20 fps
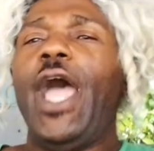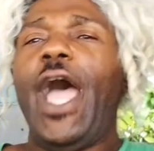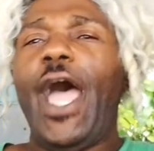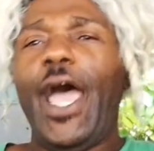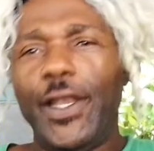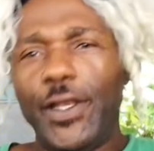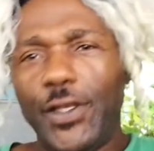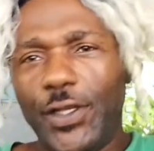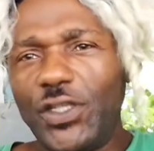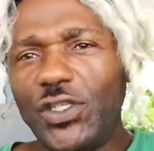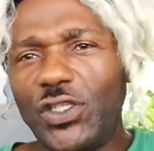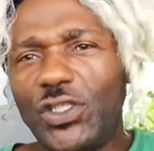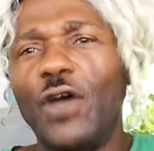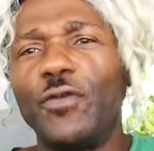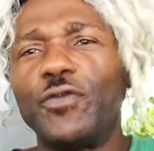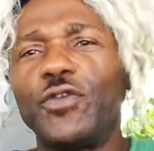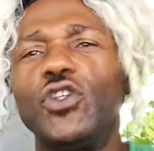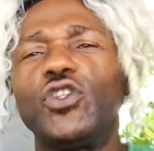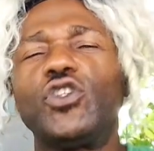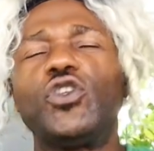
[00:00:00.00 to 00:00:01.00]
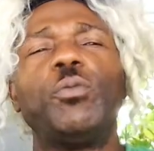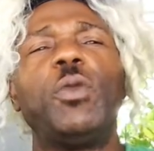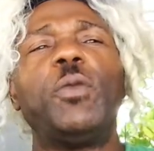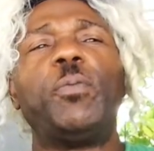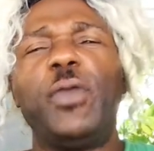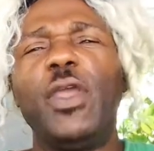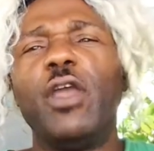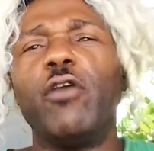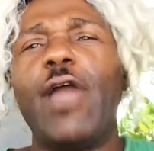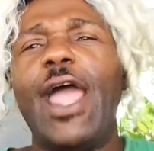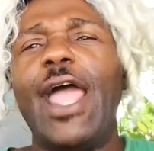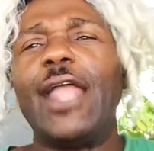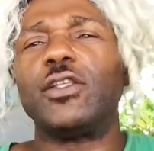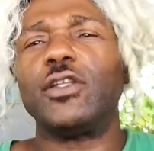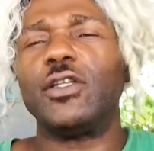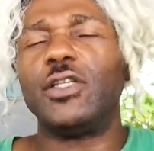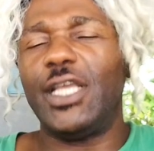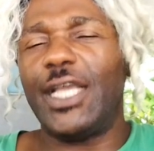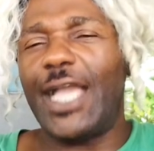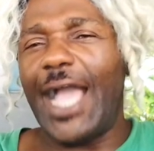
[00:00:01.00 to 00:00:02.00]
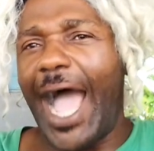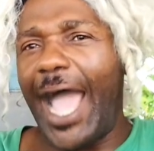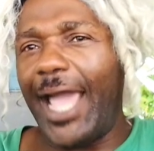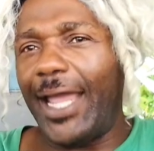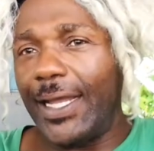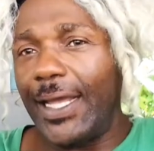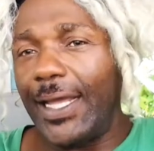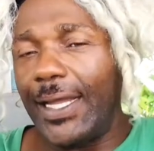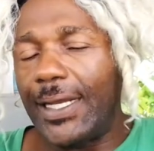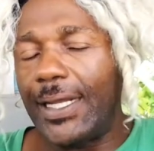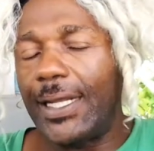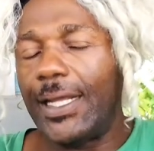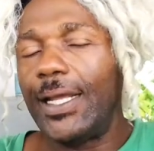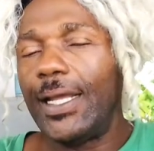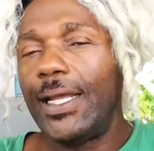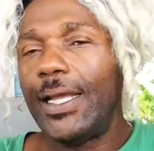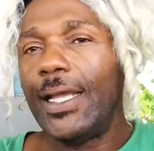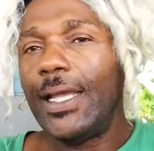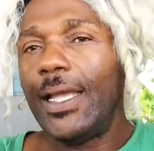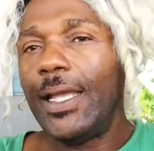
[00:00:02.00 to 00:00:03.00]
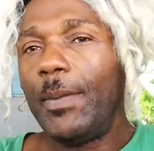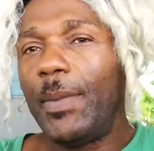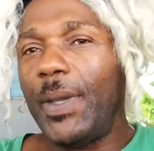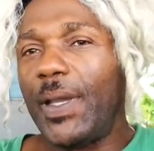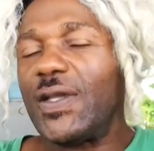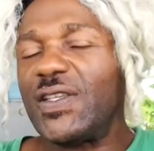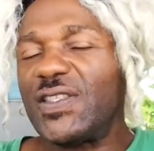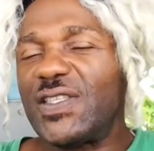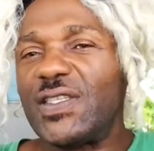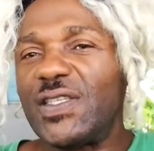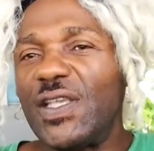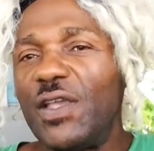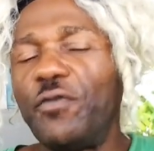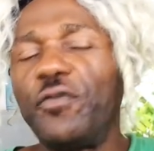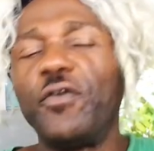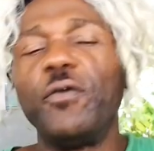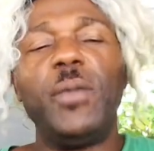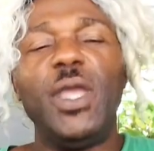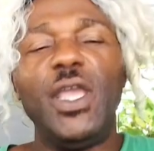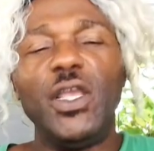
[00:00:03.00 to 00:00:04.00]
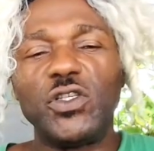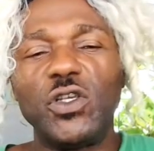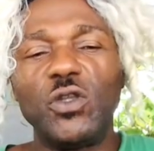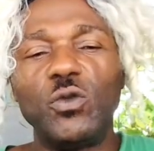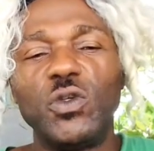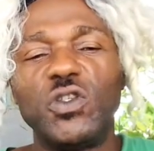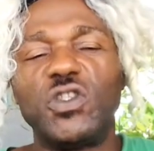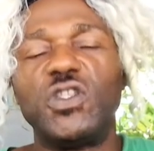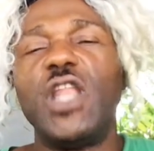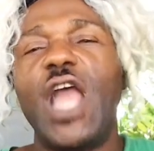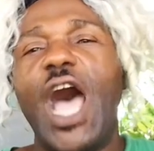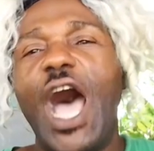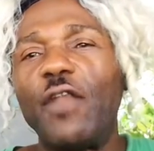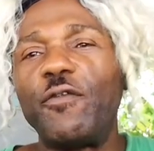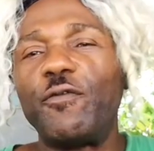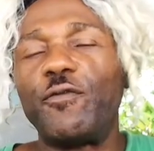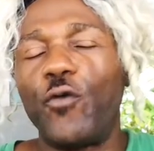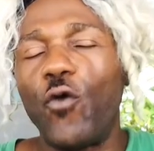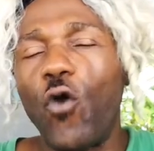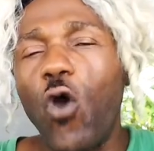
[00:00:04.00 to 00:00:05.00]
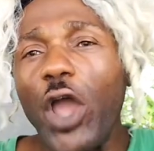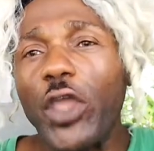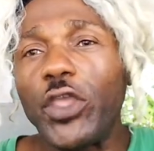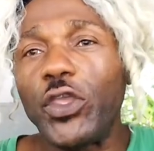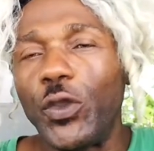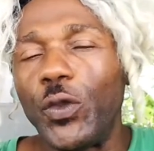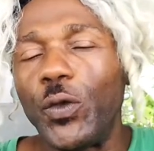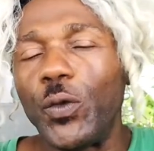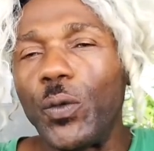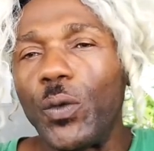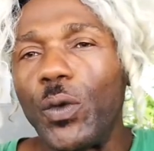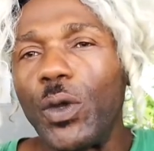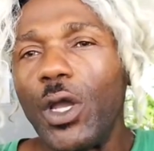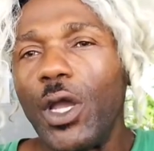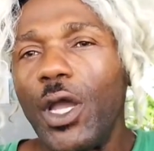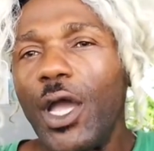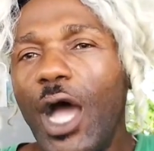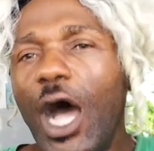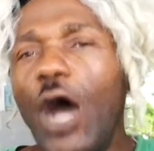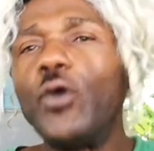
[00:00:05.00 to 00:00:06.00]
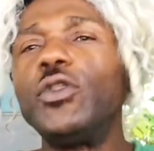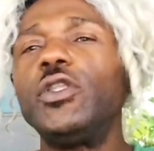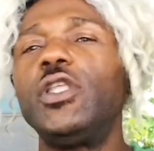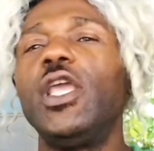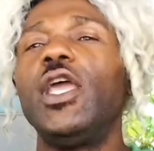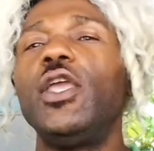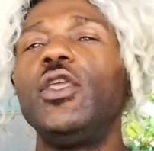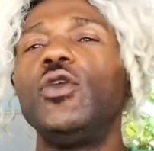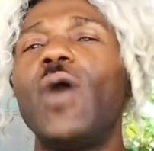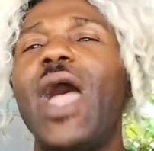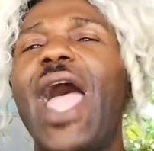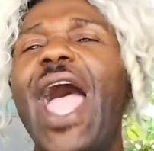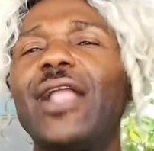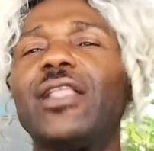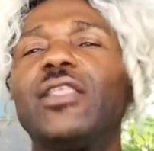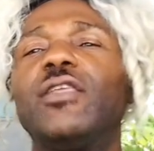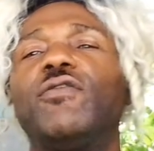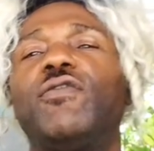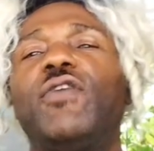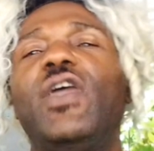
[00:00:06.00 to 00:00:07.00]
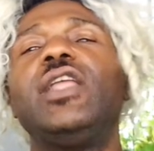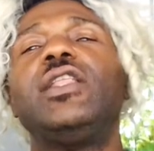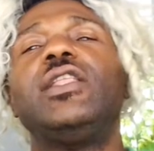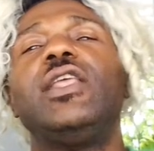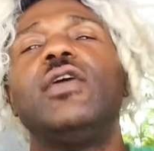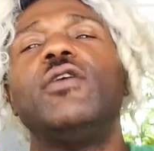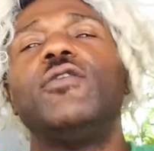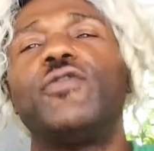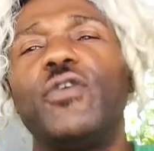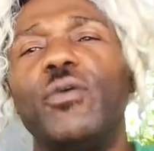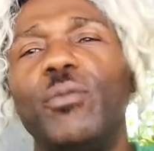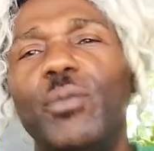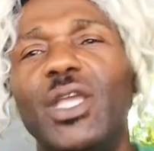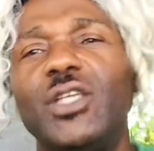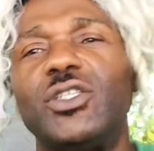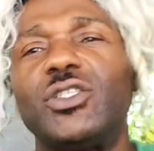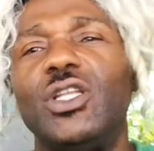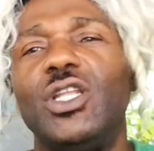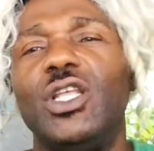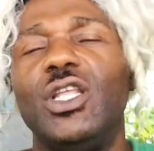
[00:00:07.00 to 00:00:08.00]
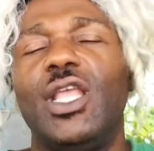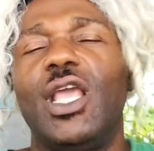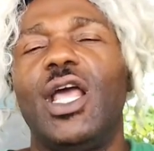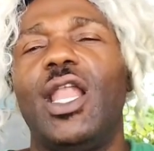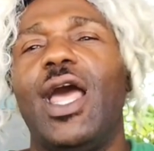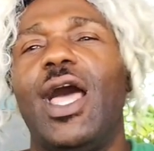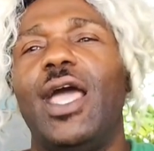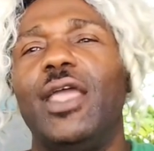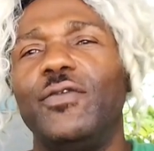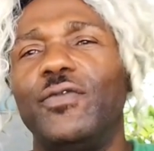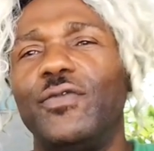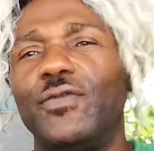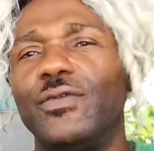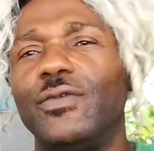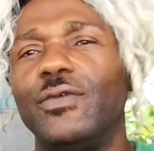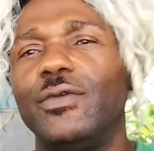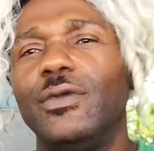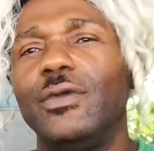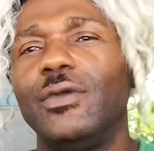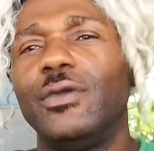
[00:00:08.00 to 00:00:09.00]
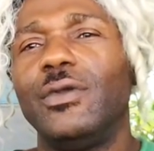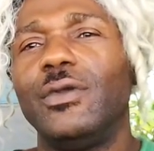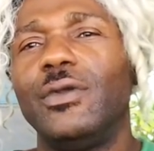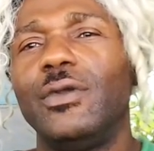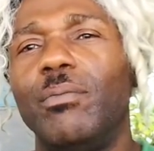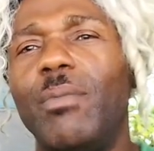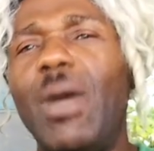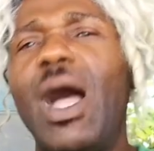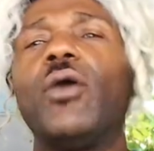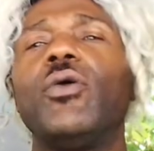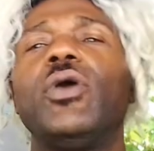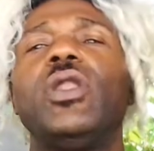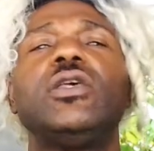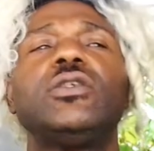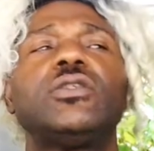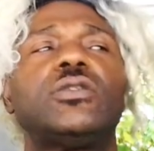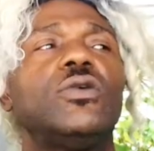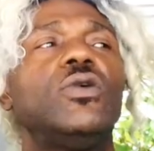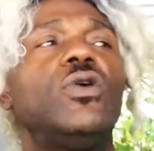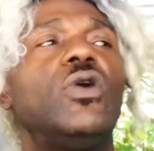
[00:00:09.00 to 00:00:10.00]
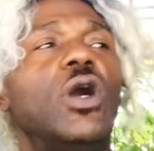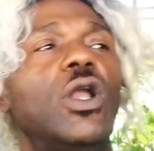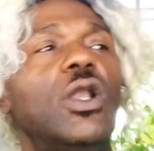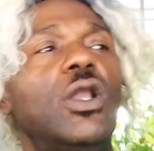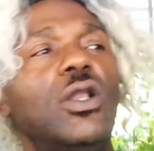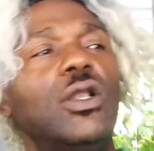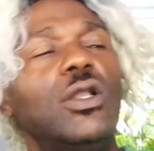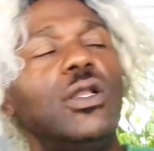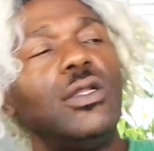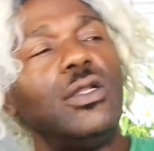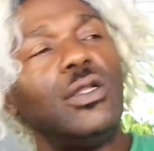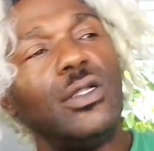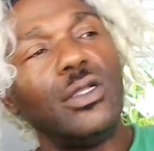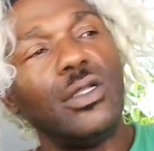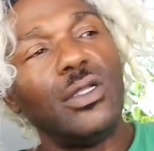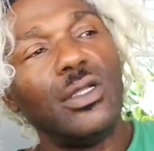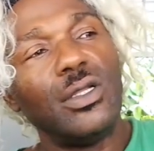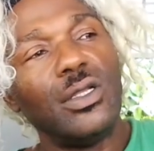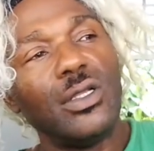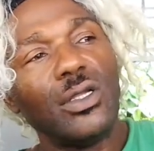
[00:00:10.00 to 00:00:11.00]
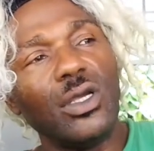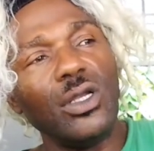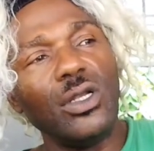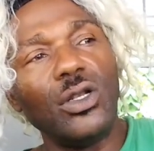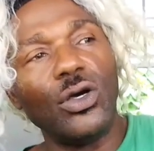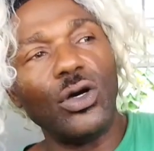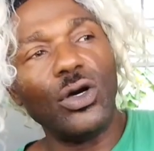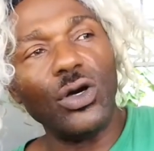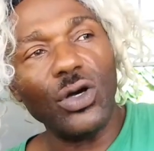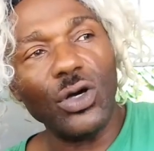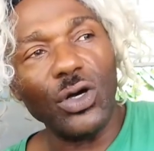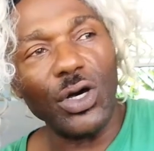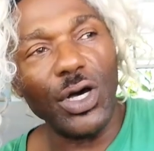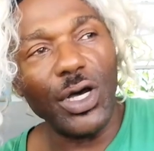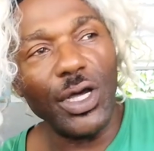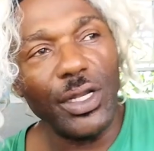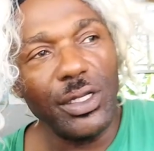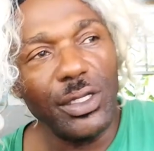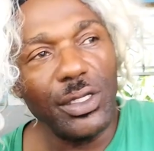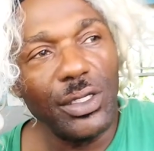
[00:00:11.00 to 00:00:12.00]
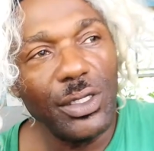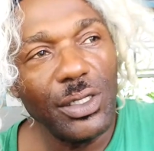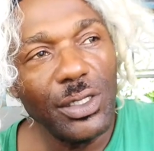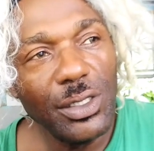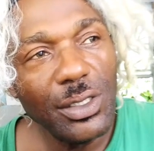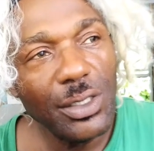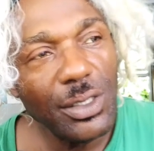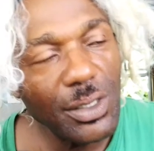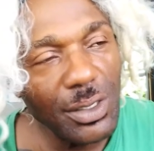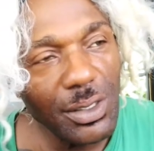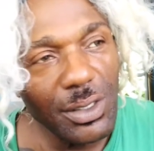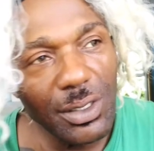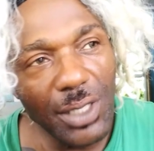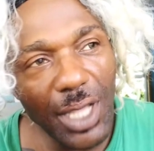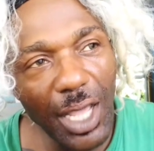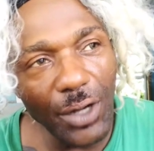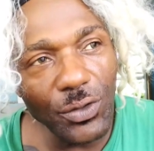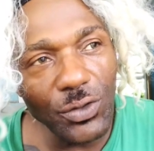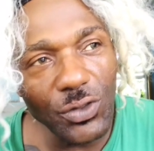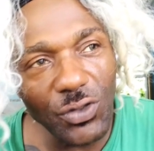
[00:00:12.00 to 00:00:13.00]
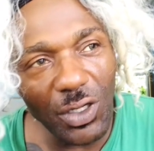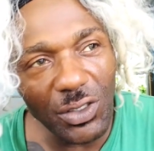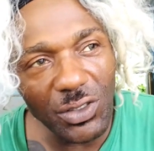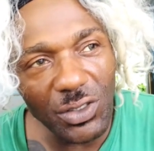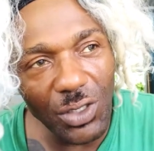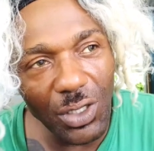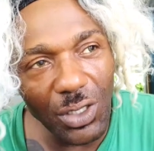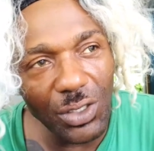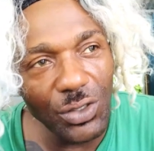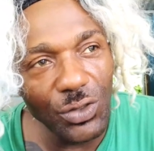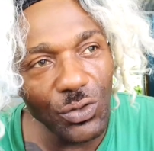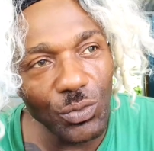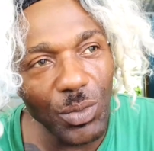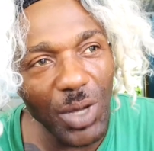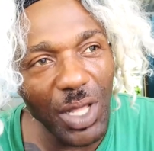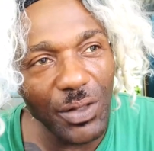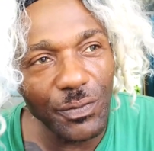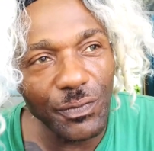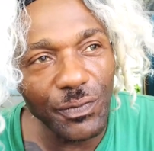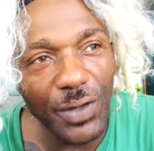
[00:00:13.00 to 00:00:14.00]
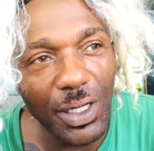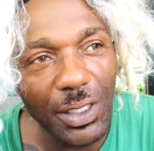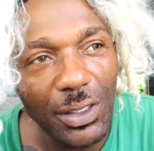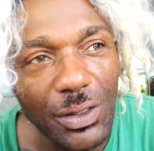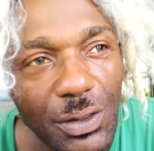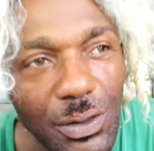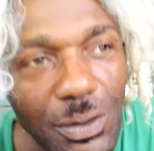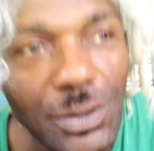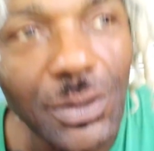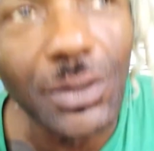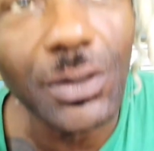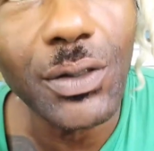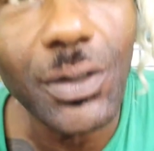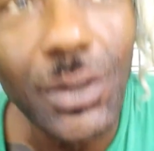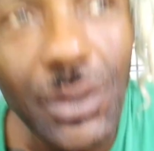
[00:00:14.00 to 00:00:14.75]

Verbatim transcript: and this stuff you should be parentally guided because this information was not for you. How dare you activate the information in your life? Bang with his soul. Good Lord. I don't trust none of you motherfuckers.